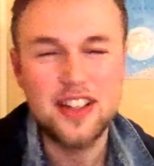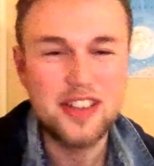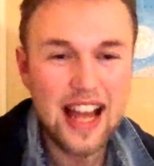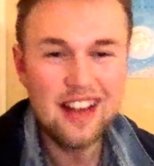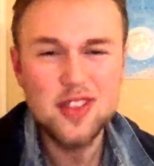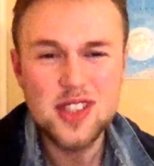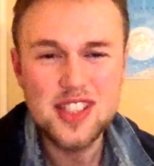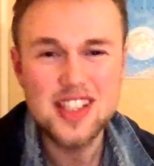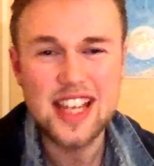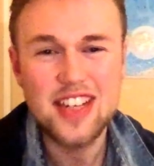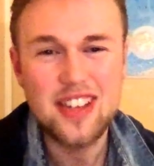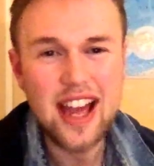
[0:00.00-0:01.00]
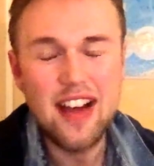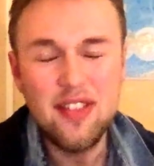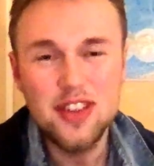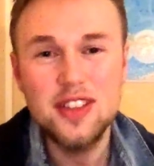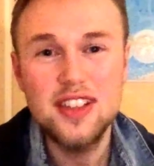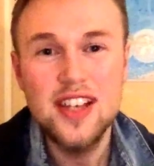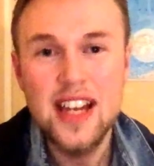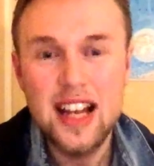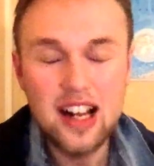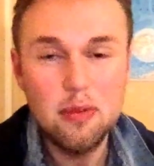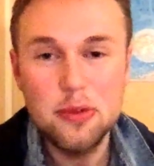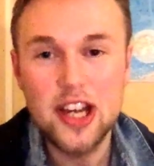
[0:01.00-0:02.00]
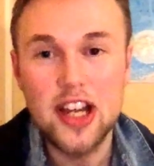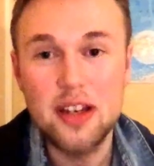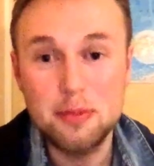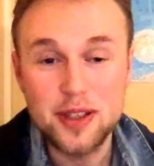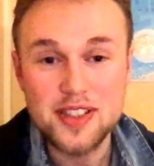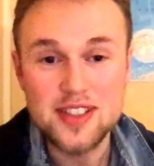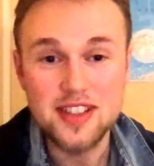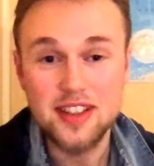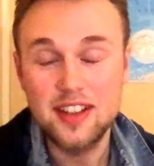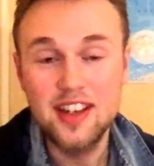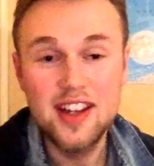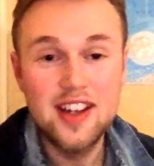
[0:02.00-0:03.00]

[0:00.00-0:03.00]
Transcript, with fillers: you have to stay, you have to help the other person,